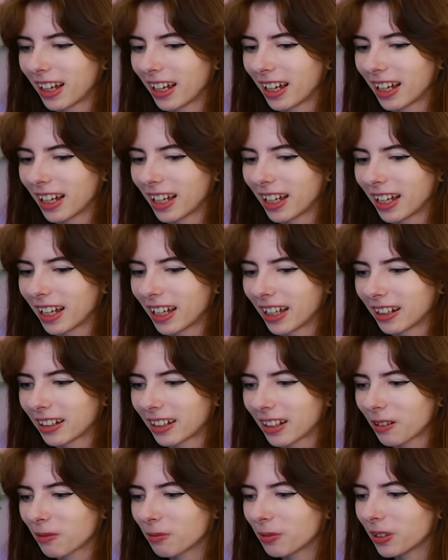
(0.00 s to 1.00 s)

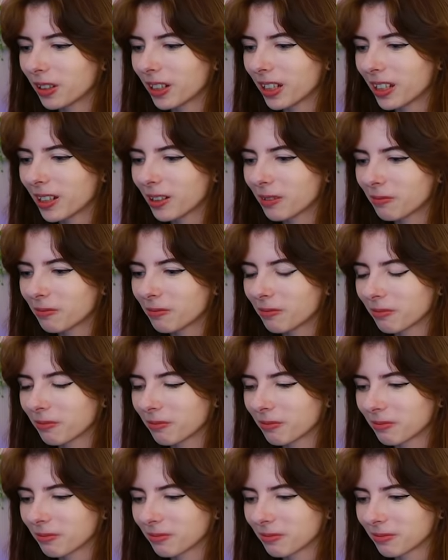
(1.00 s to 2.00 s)
And I'll put
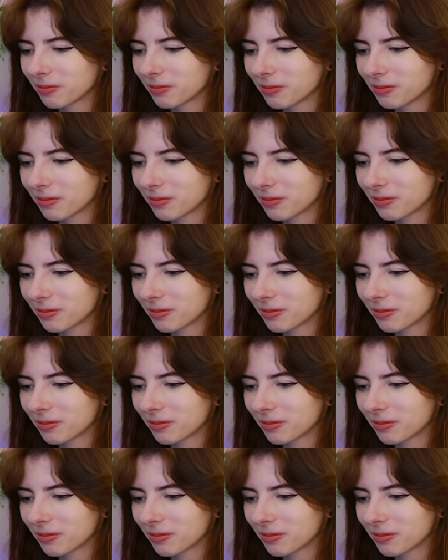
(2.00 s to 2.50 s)
him